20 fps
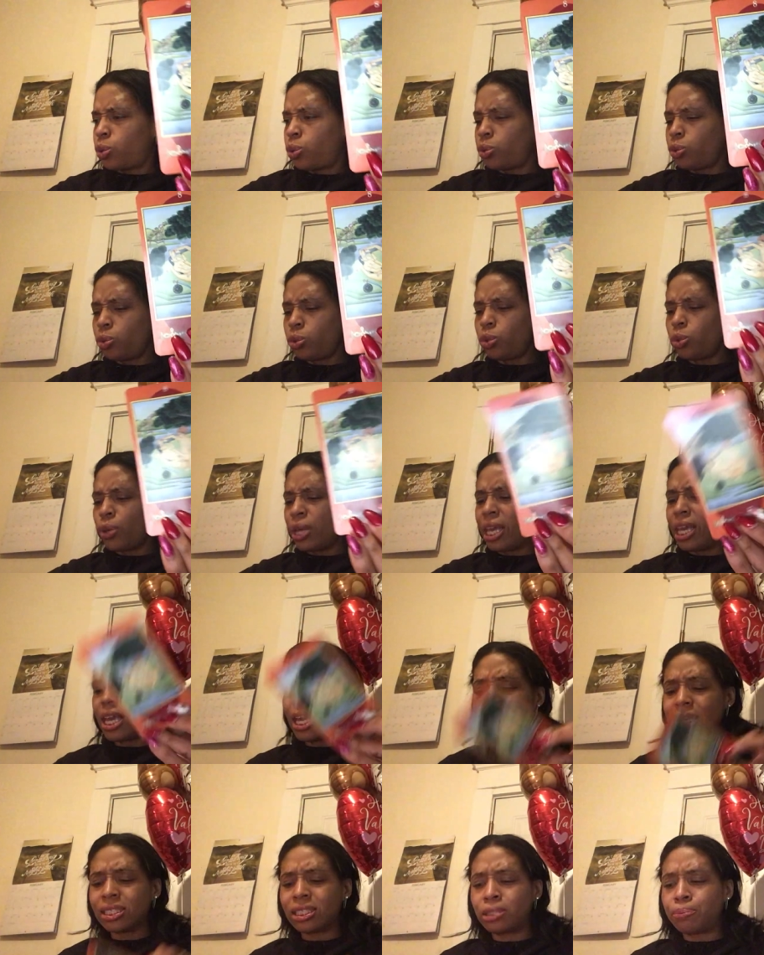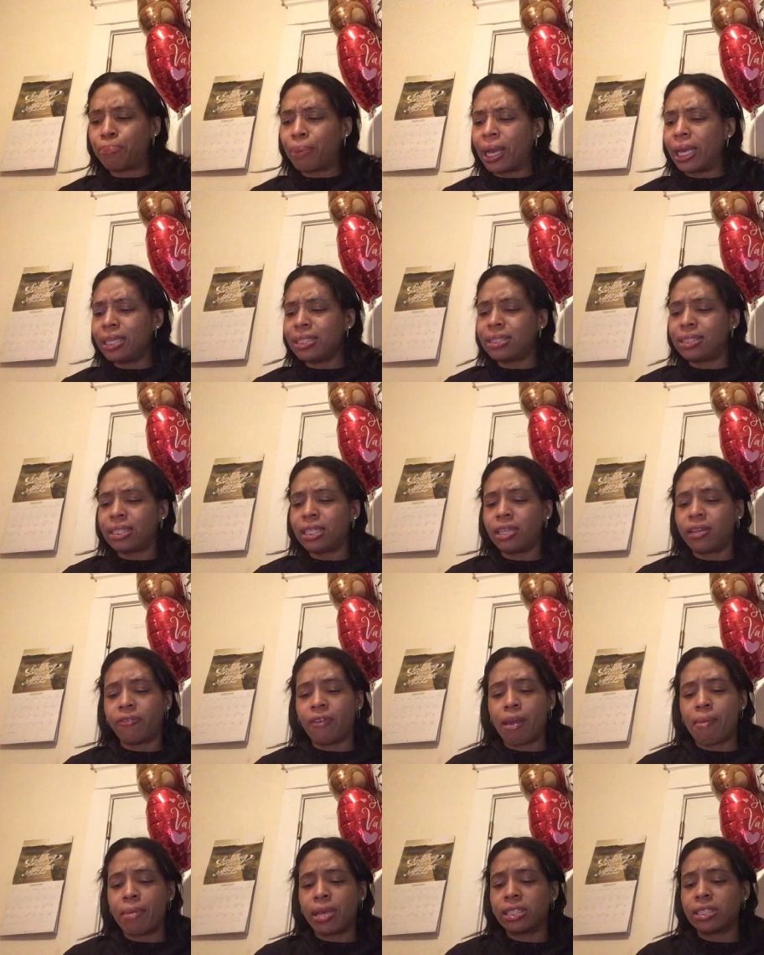Ooh, he is spicy,
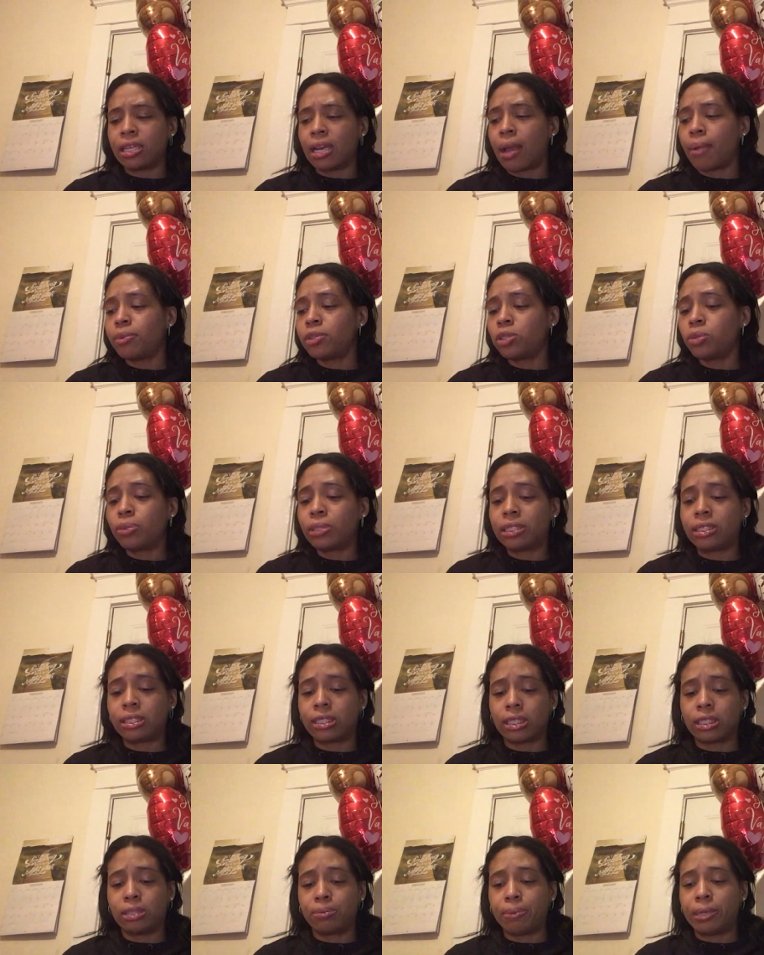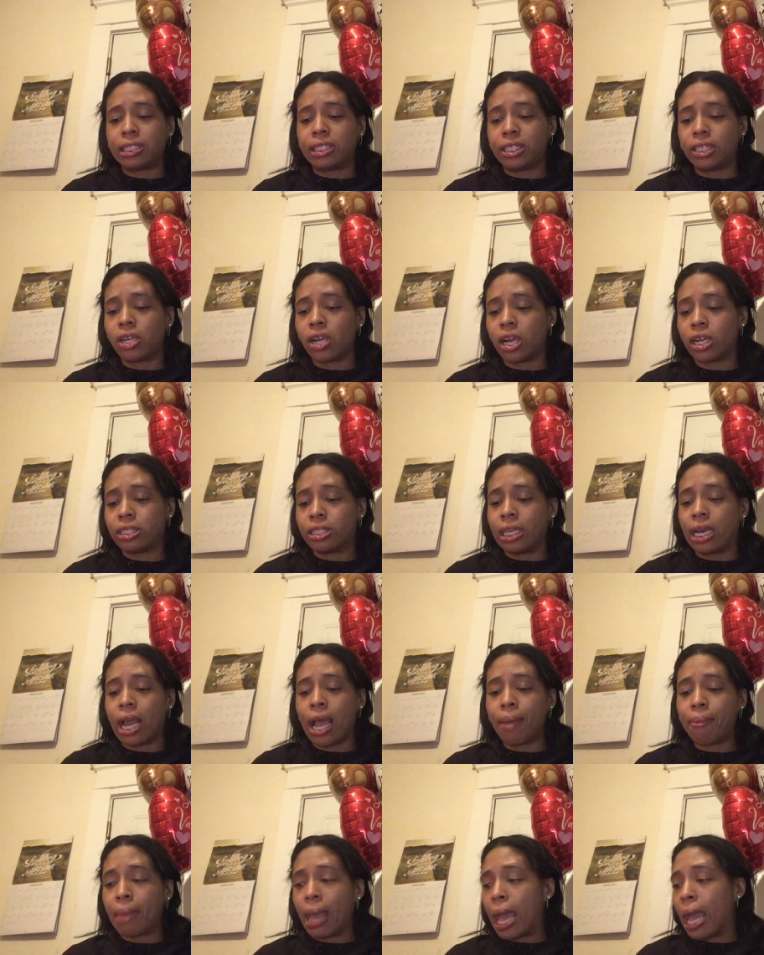Divine Masculine. I'm doing six spicy cards and
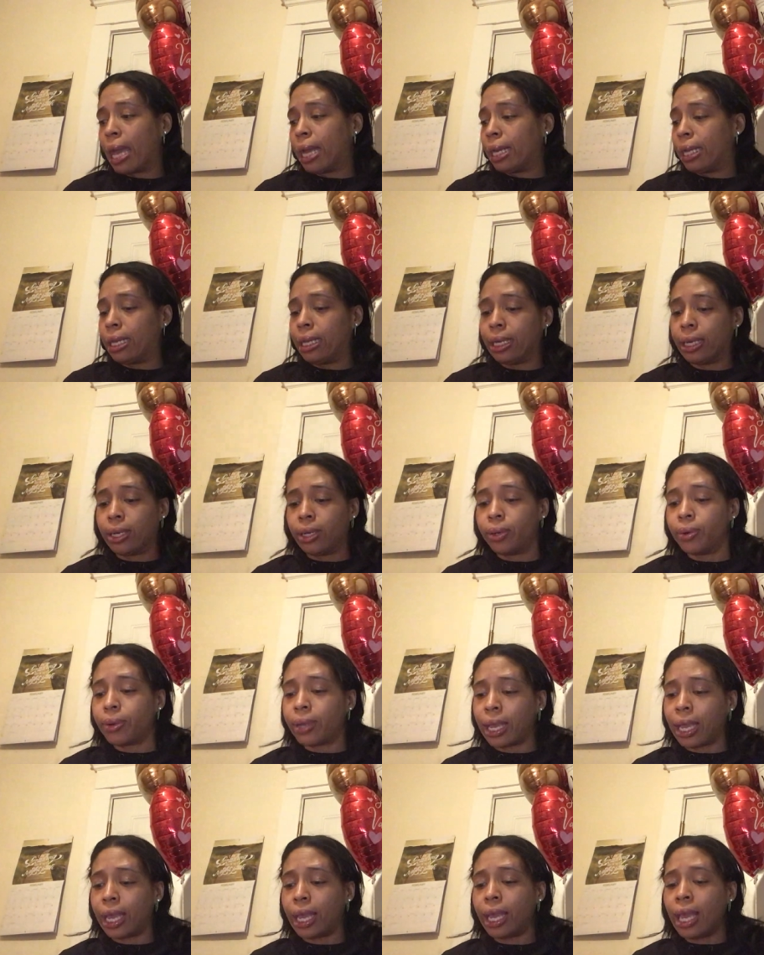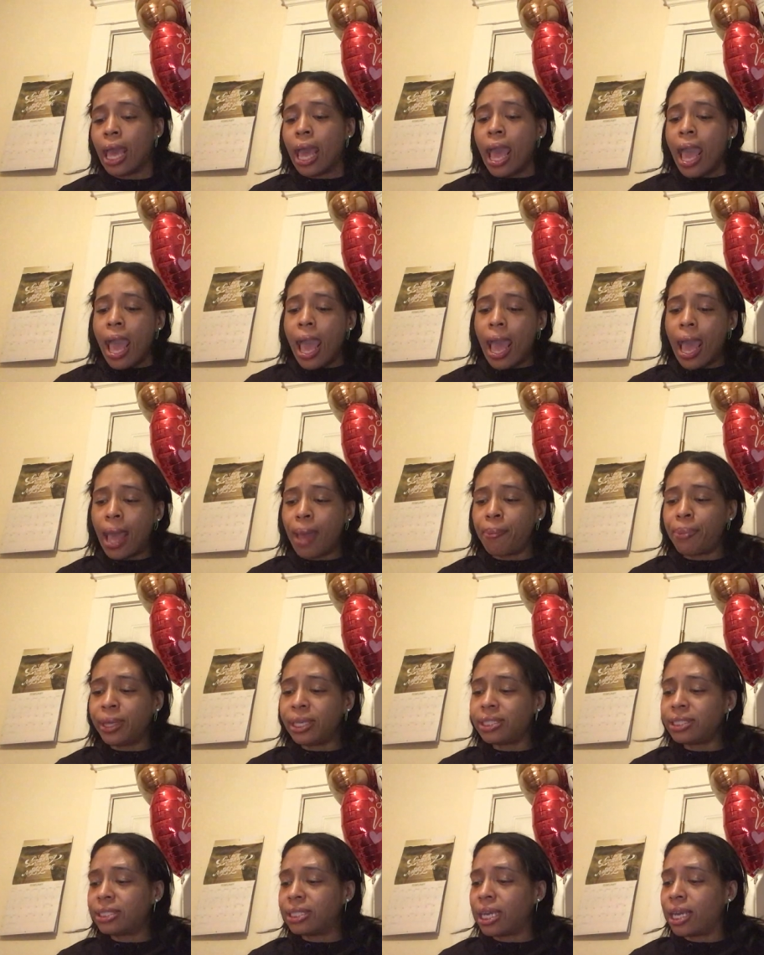I'm out of here, okay?
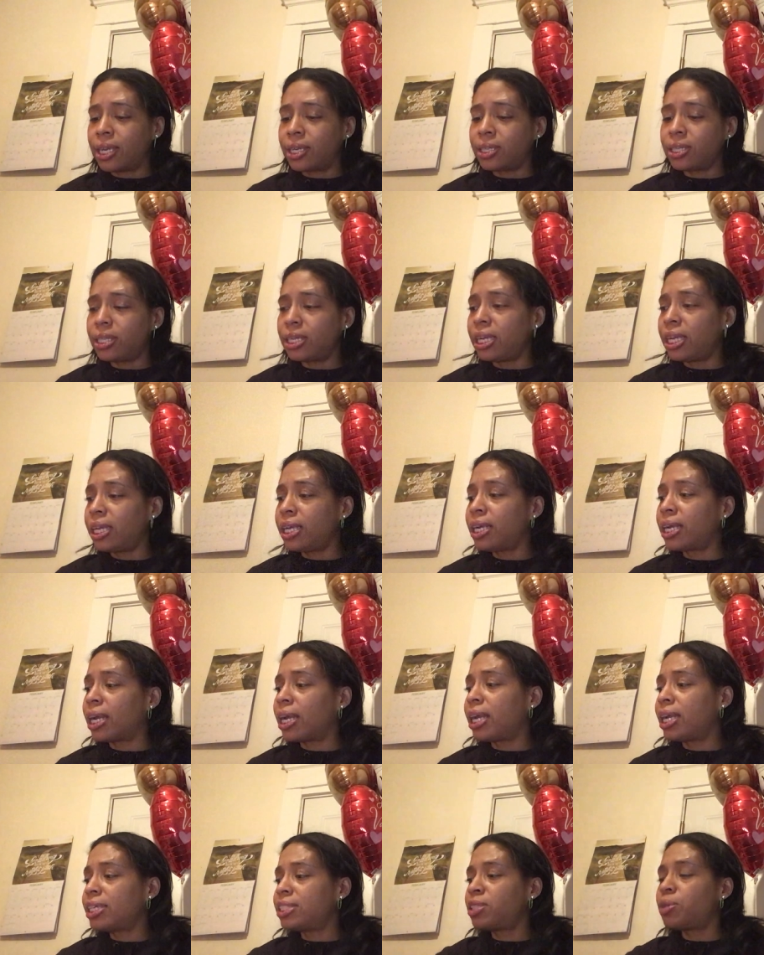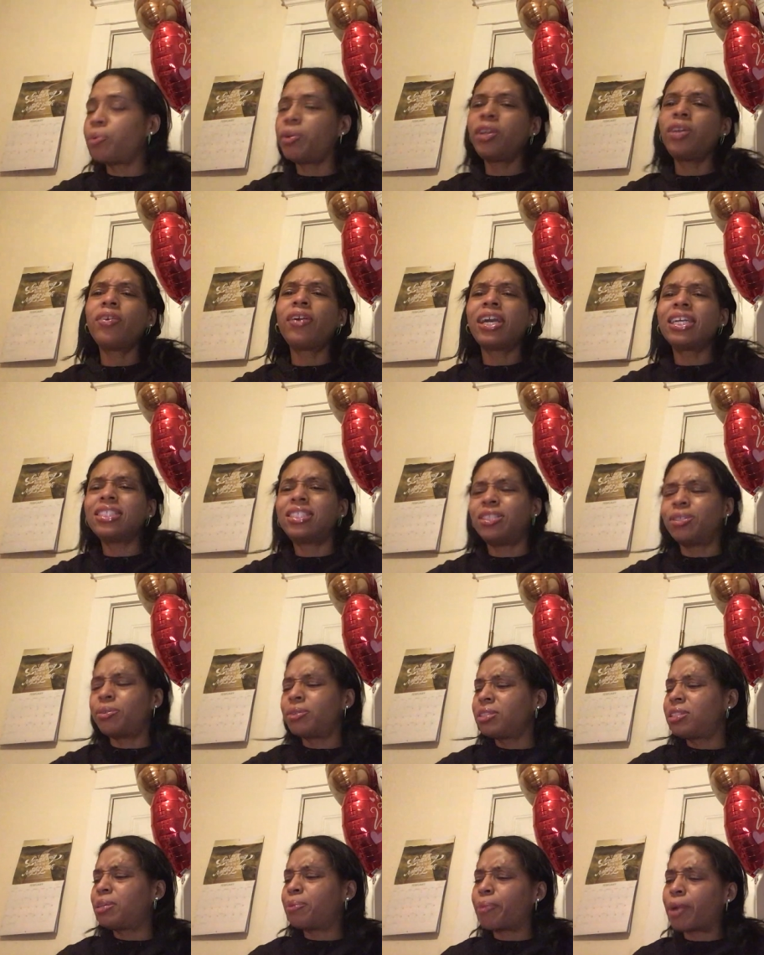Happy Saturday, guys. So what are you guys
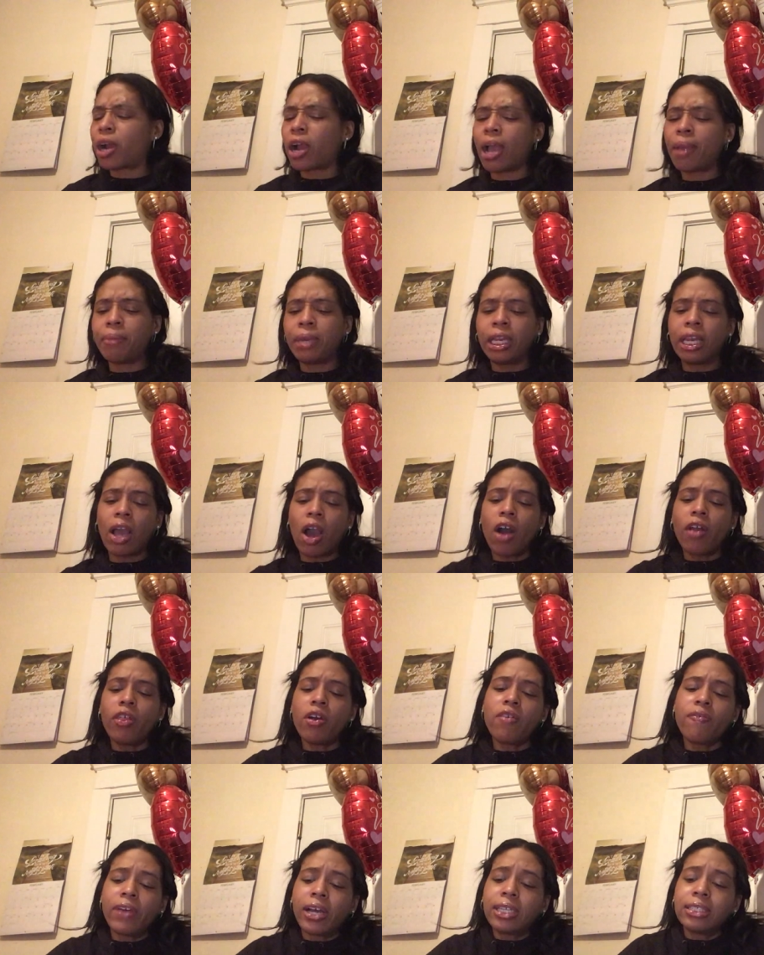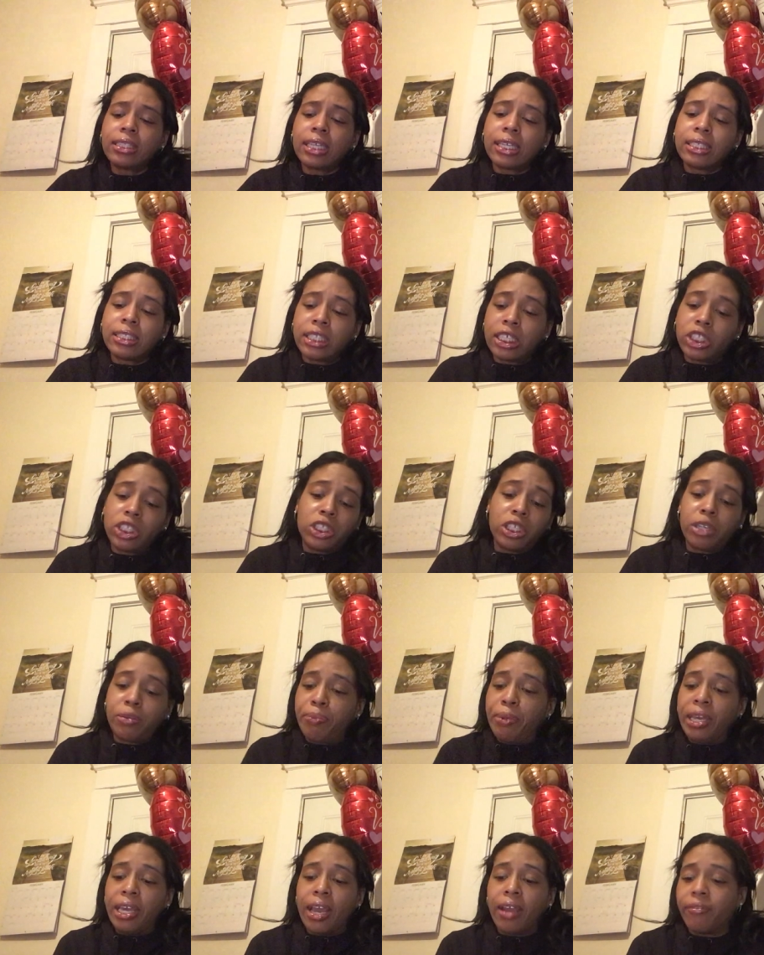doing tomorrow? I mean, although Valentine's Day should
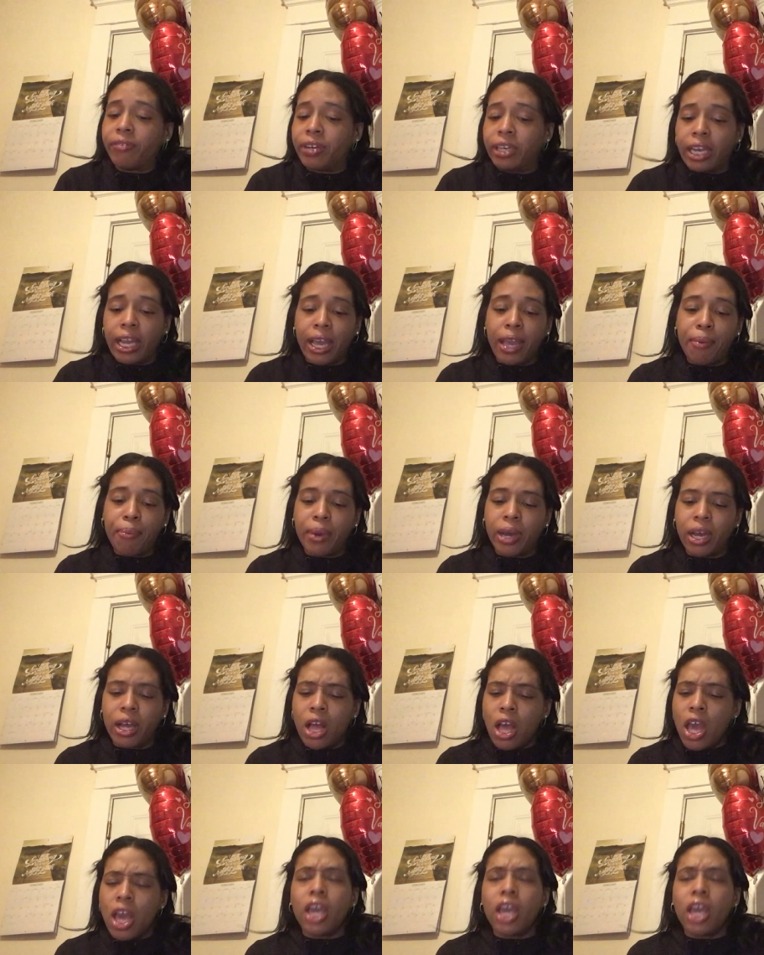be every day, but,